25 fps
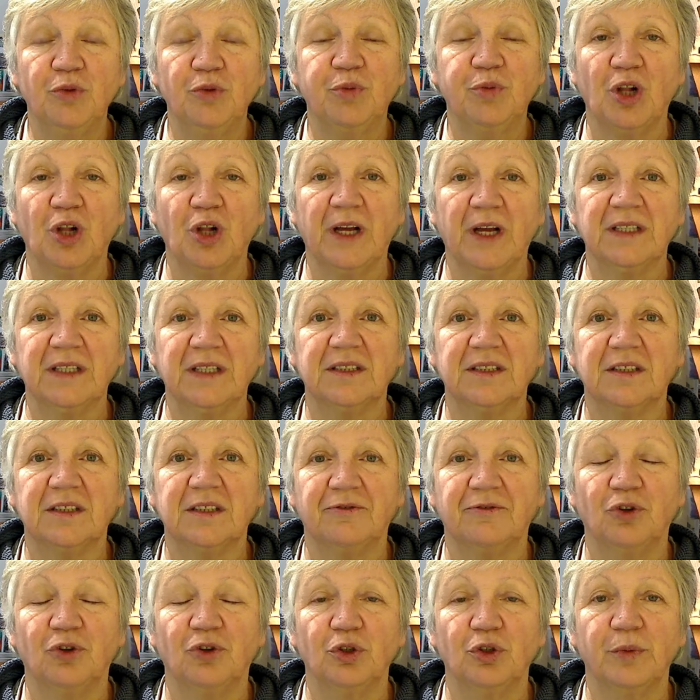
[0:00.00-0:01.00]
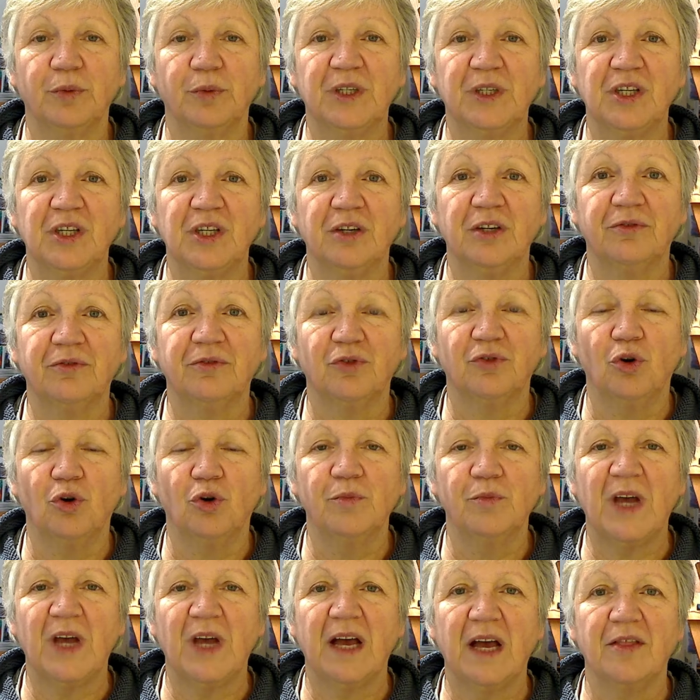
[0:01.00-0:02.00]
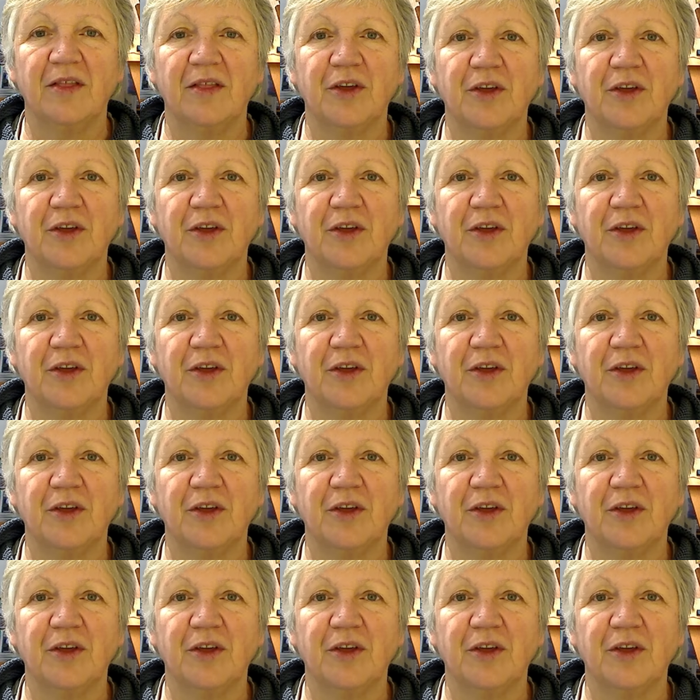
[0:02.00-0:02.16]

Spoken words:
plants the following year from that.